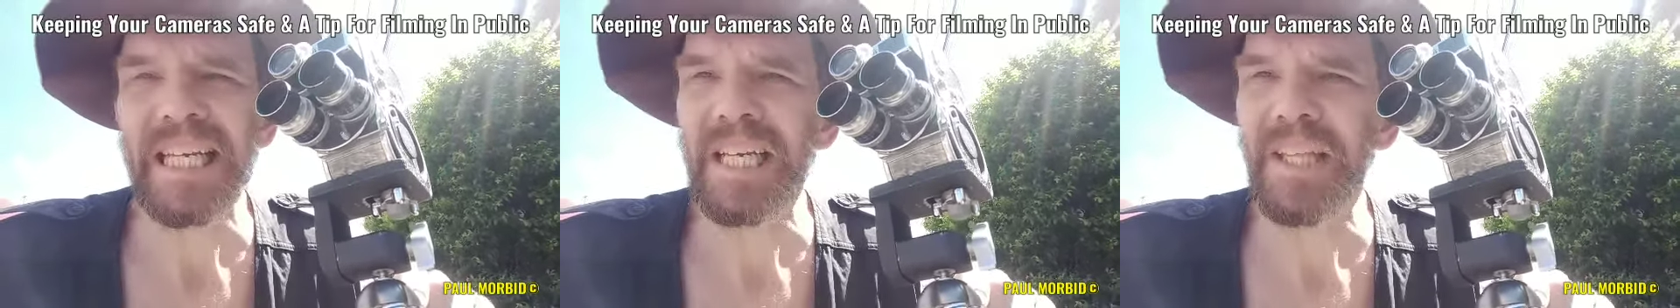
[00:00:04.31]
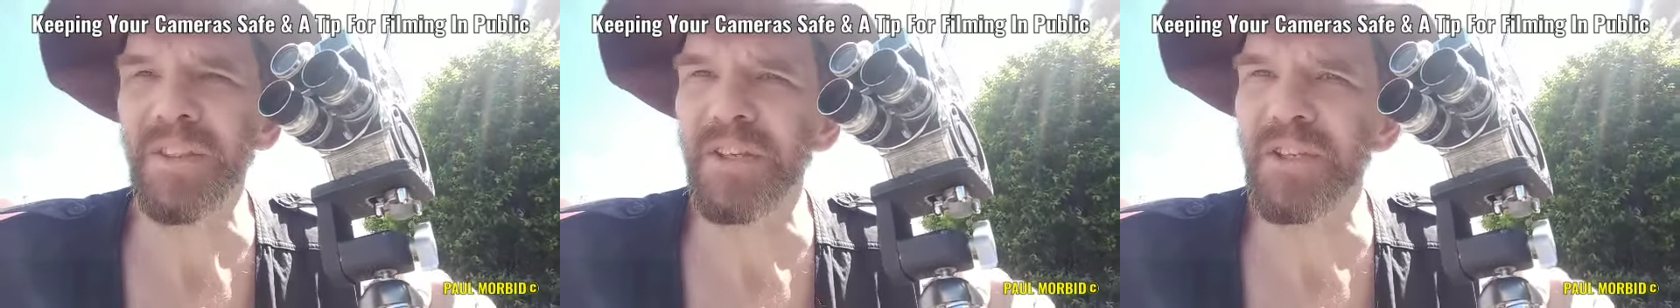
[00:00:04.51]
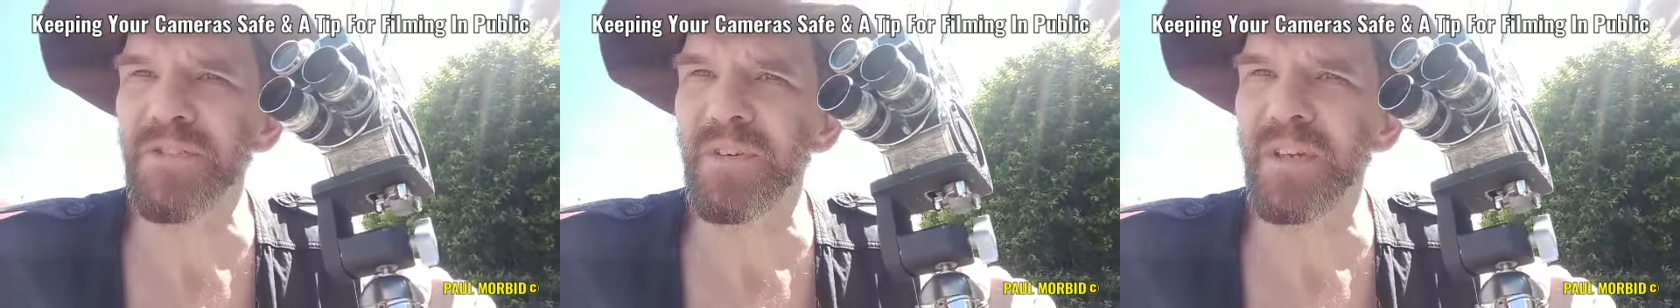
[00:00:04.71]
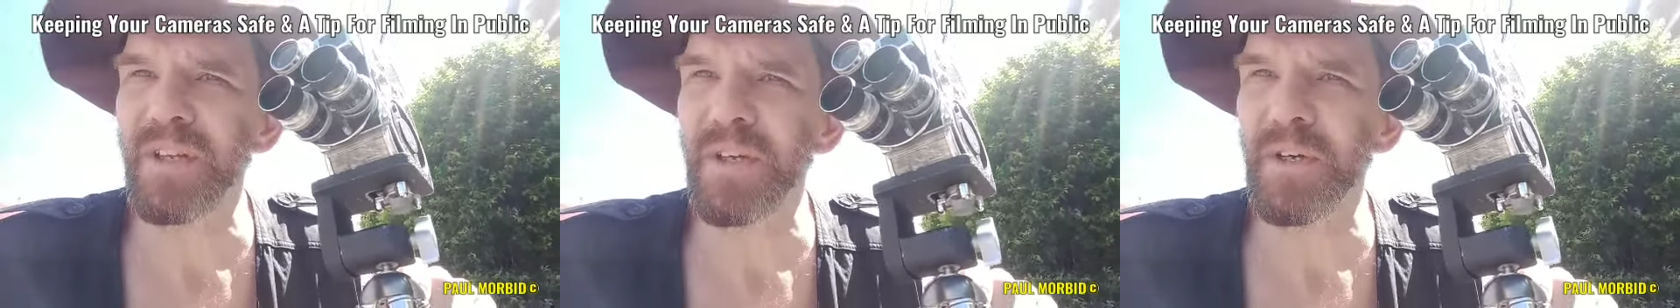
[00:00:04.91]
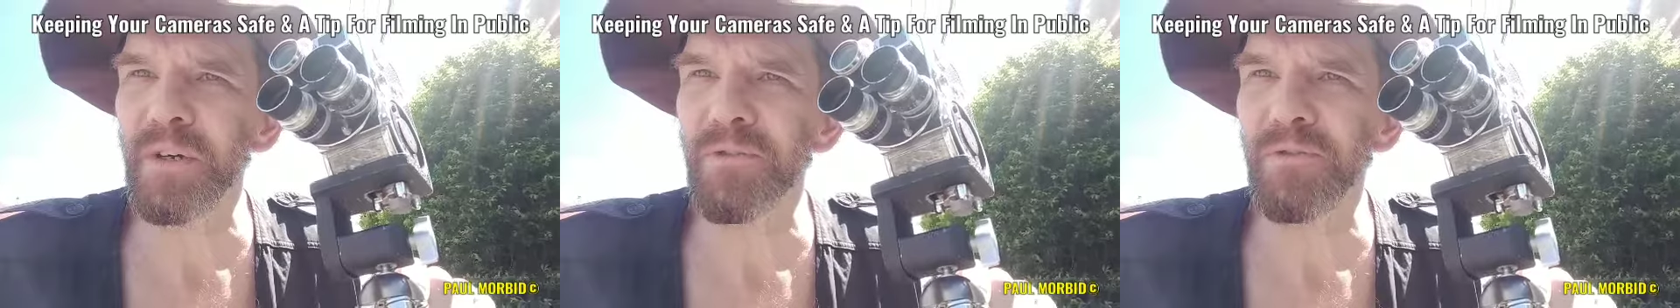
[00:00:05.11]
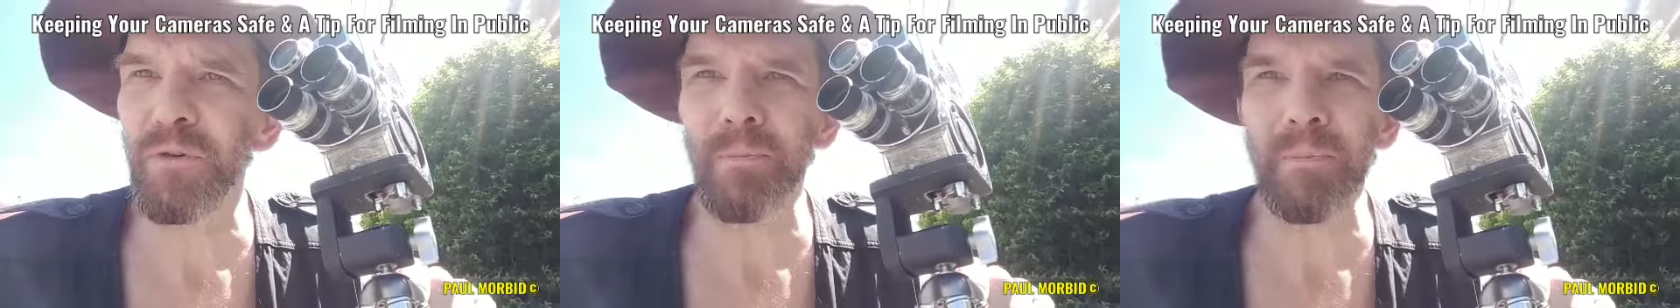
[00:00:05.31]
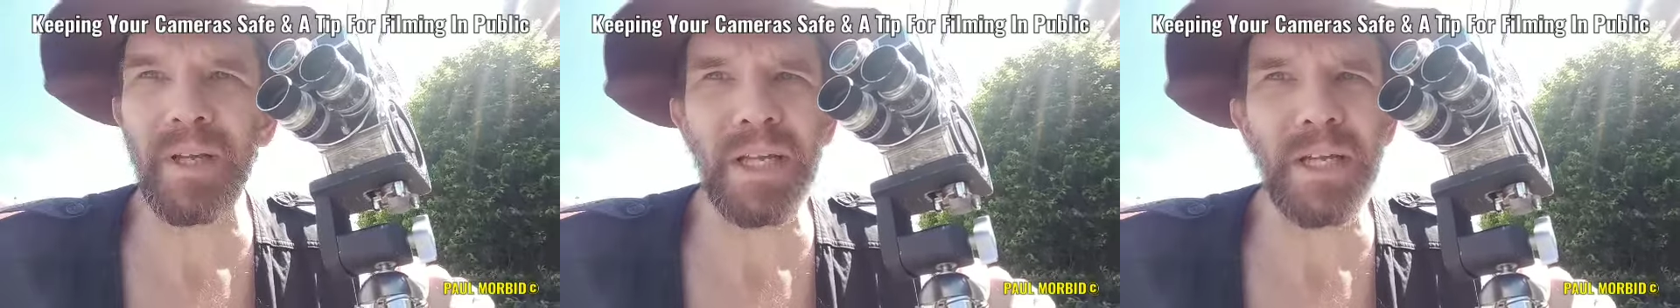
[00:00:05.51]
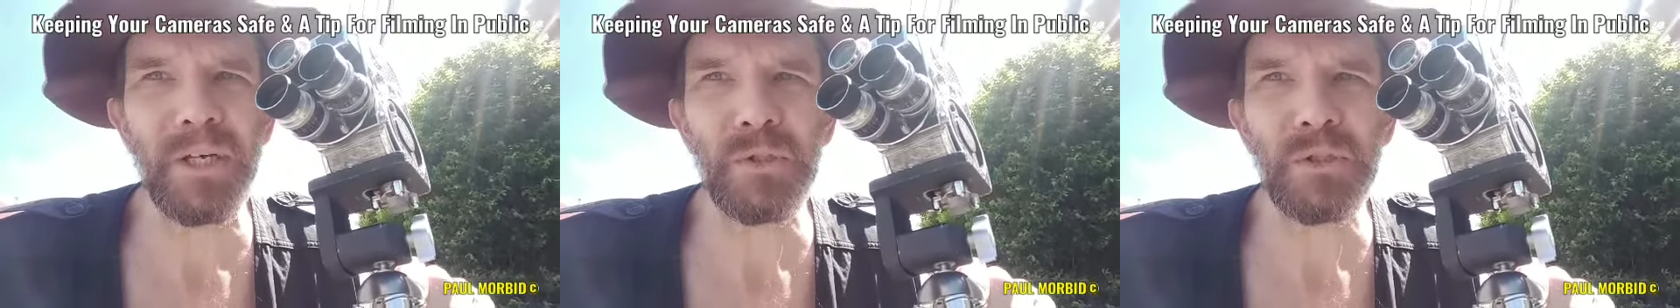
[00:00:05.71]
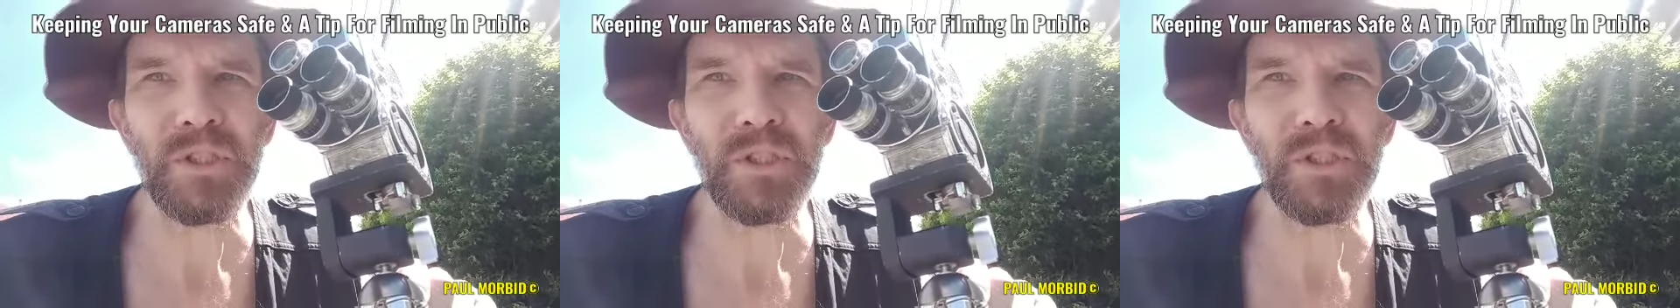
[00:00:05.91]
In this video for beginner